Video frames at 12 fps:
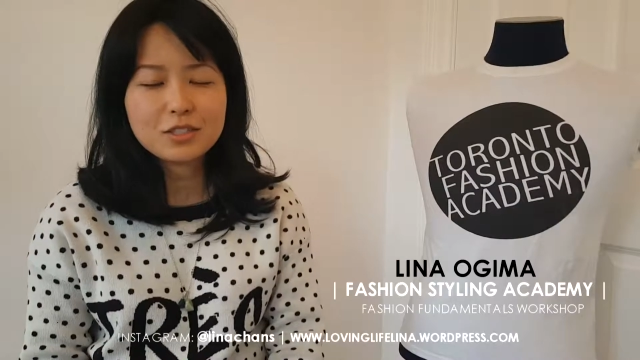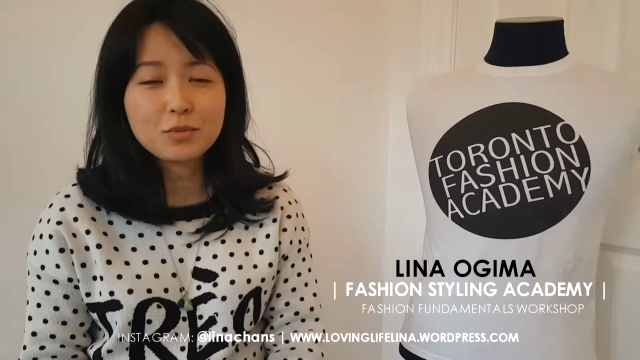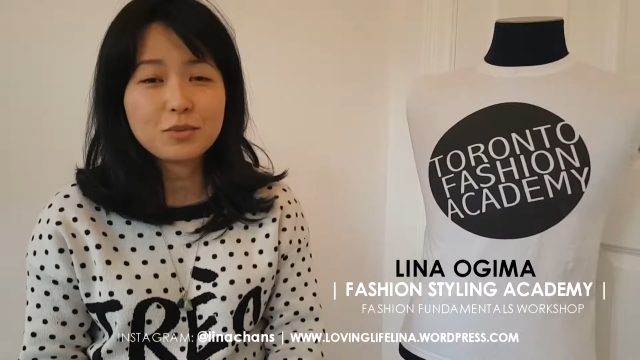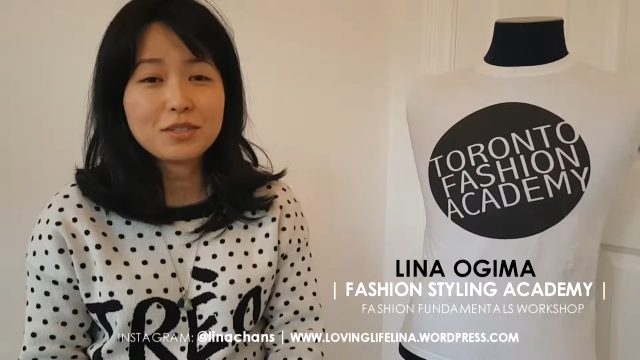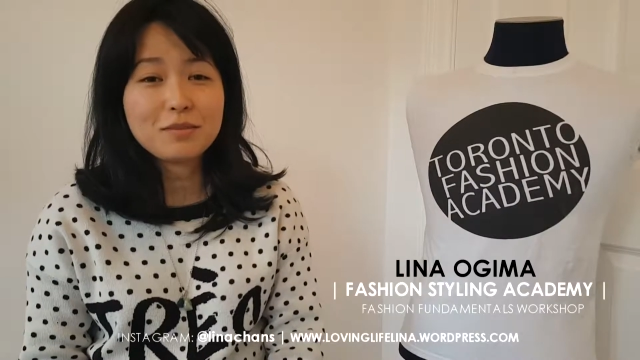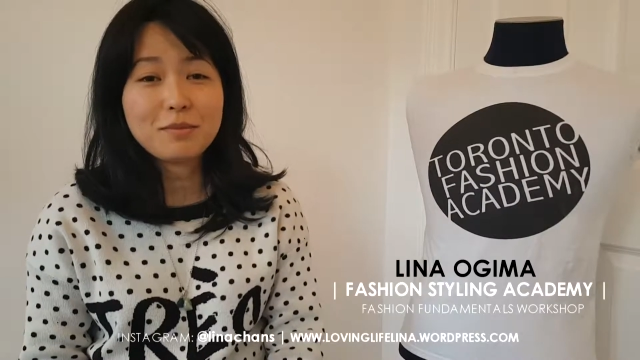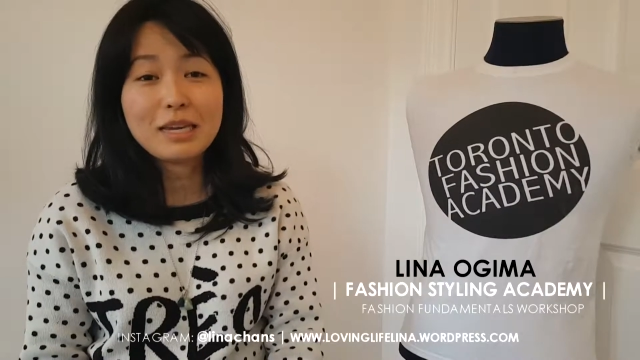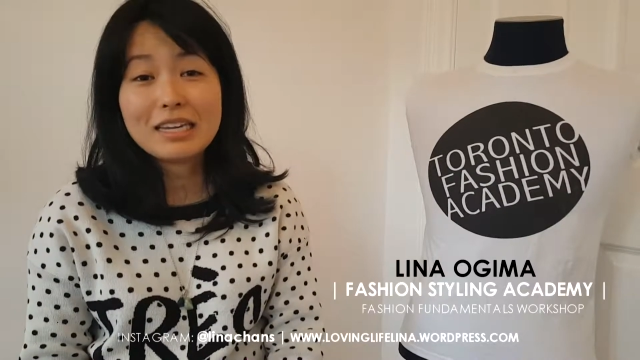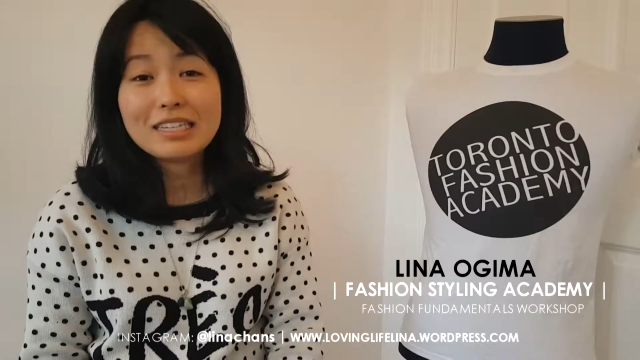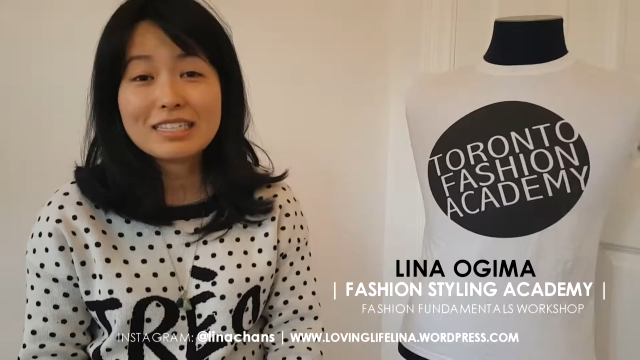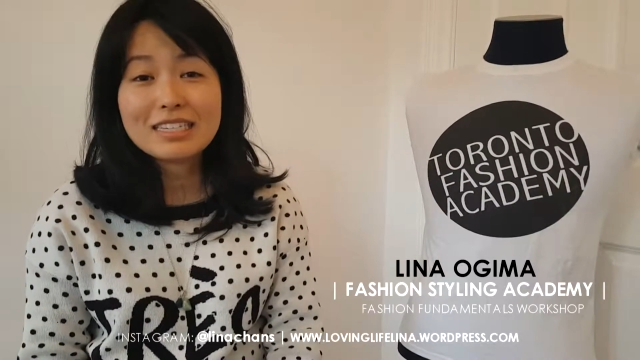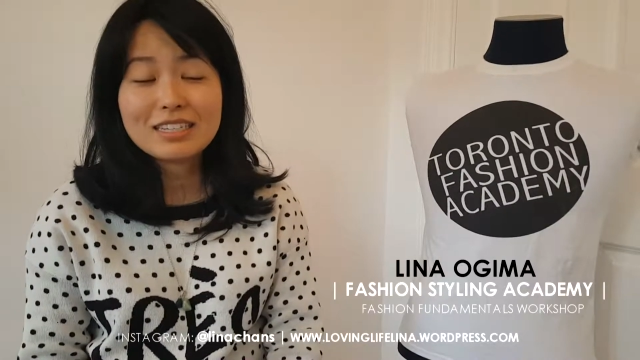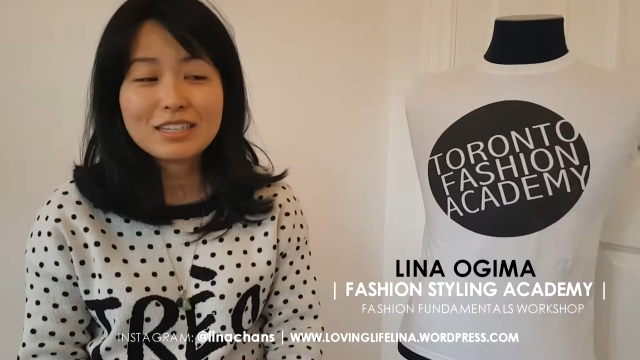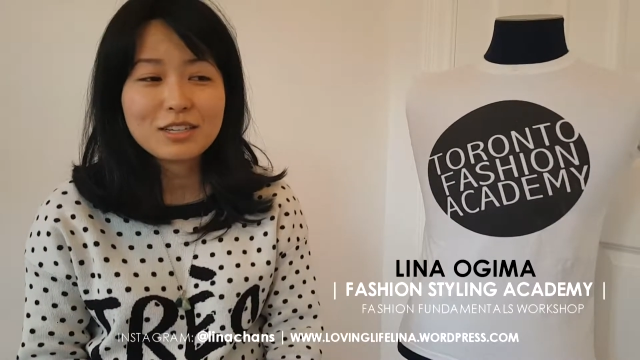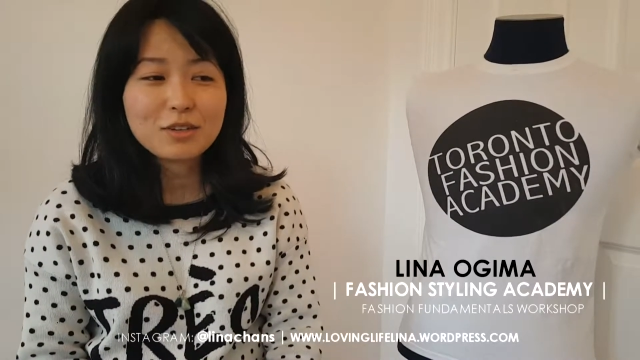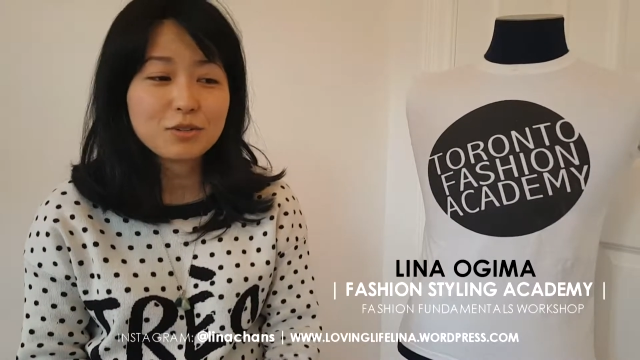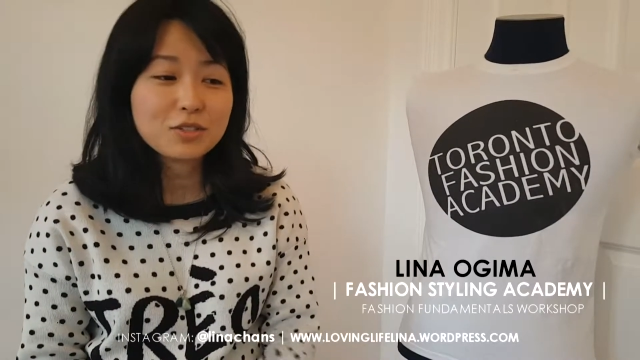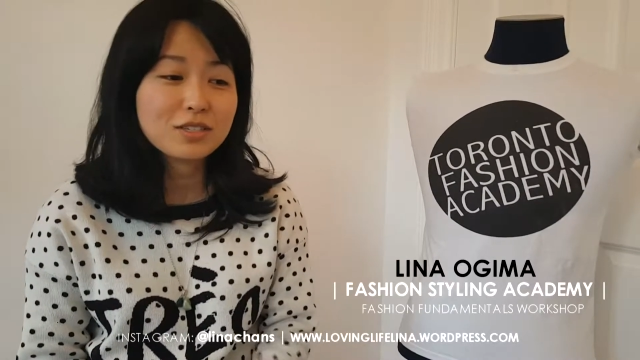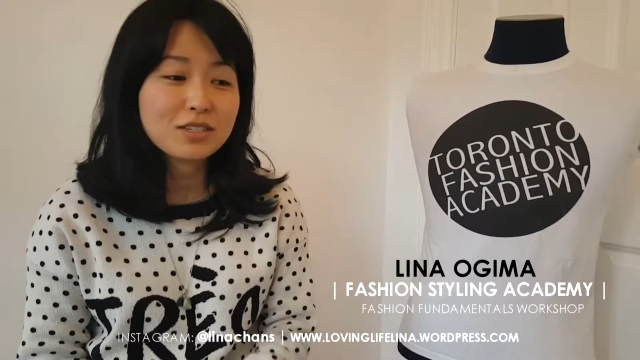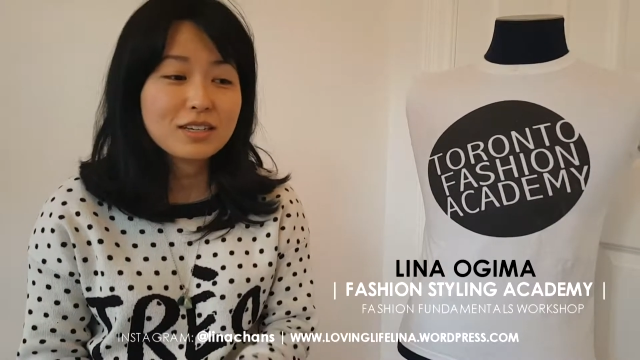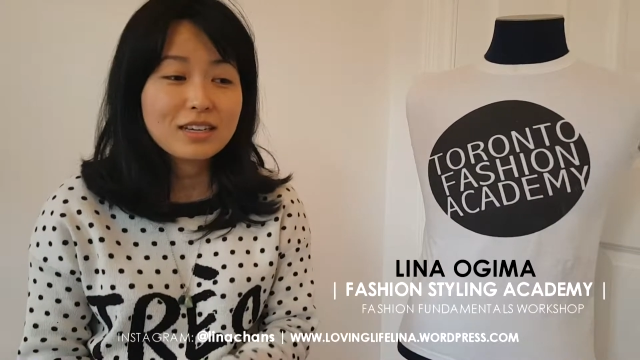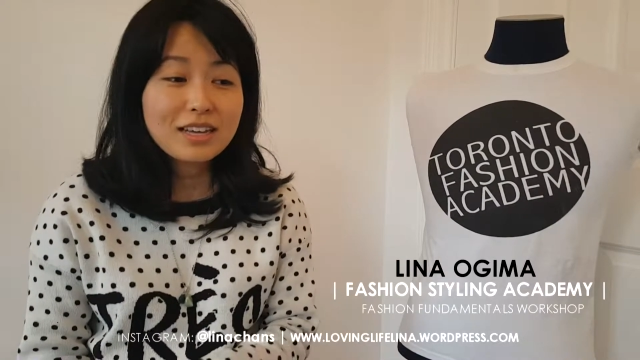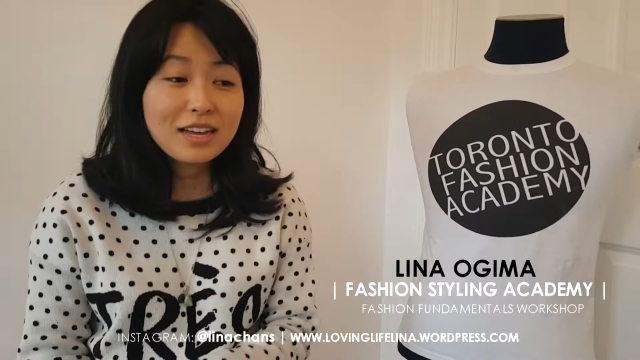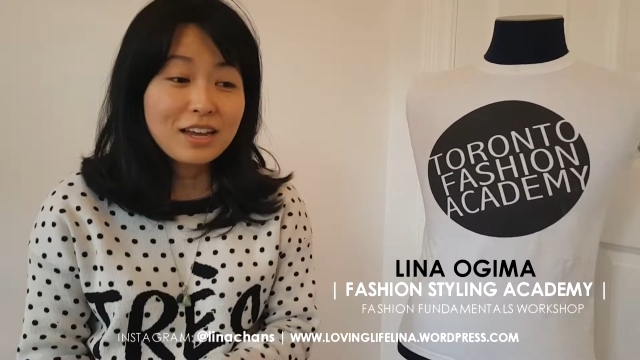it was amazing.
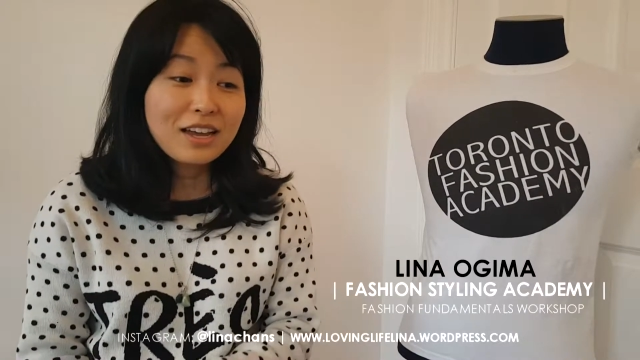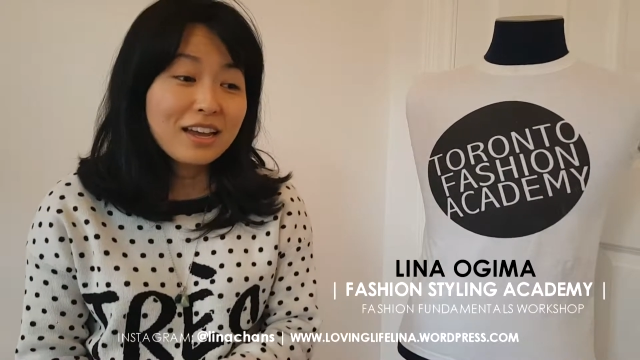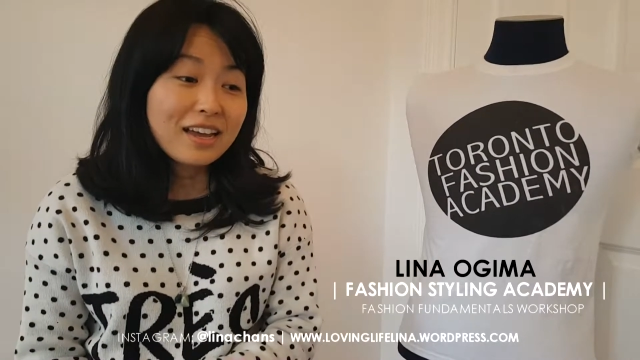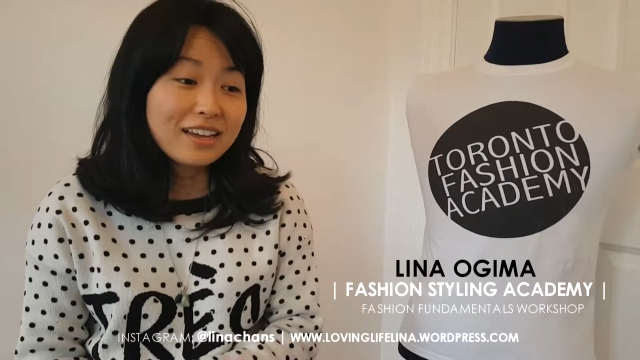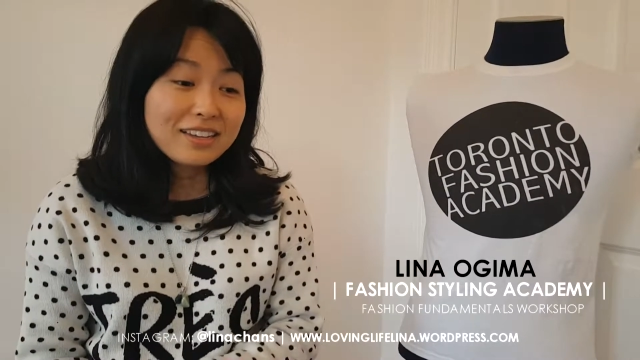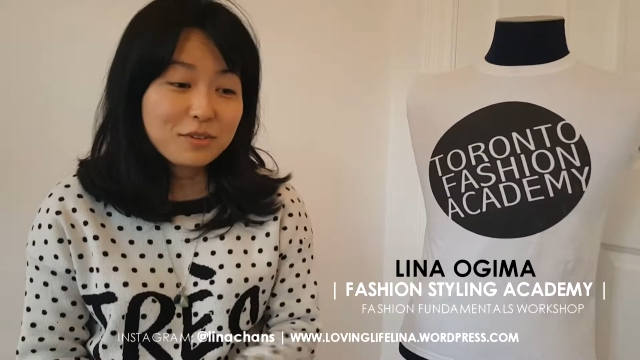It